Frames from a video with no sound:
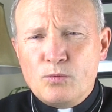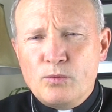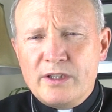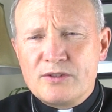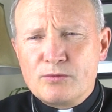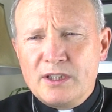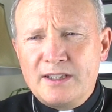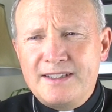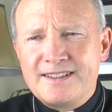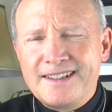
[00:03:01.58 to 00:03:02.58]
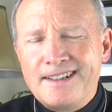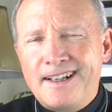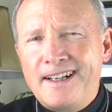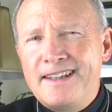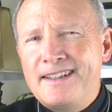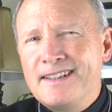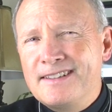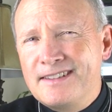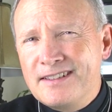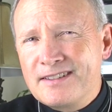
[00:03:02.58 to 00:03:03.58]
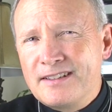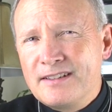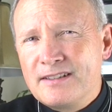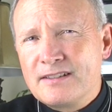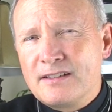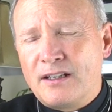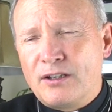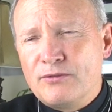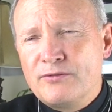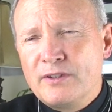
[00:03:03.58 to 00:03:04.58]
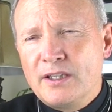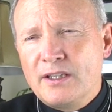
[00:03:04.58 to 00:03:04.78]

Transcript: which really deny the existence of